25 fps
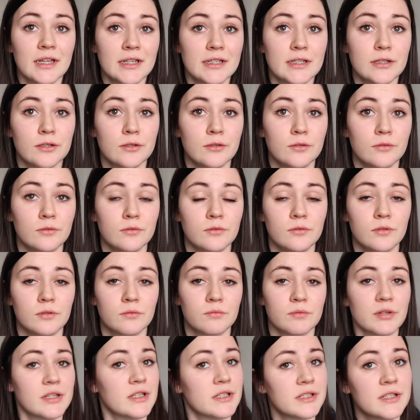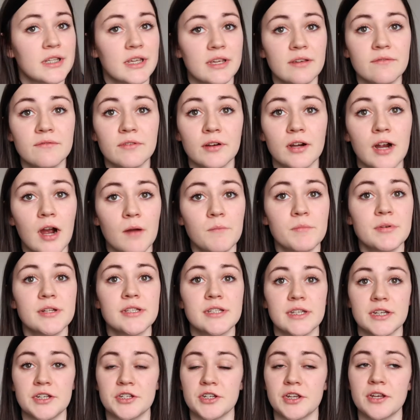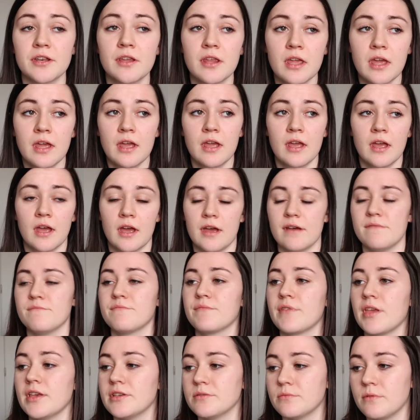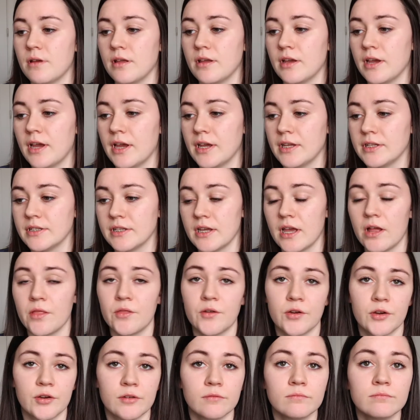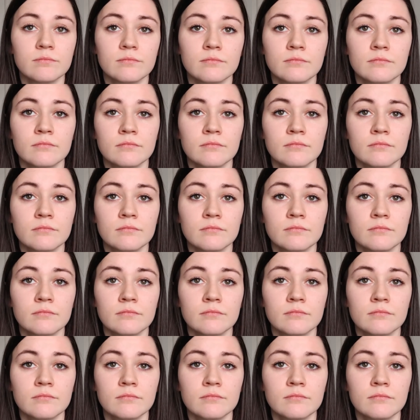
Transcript: to receive for compensation um, as well as other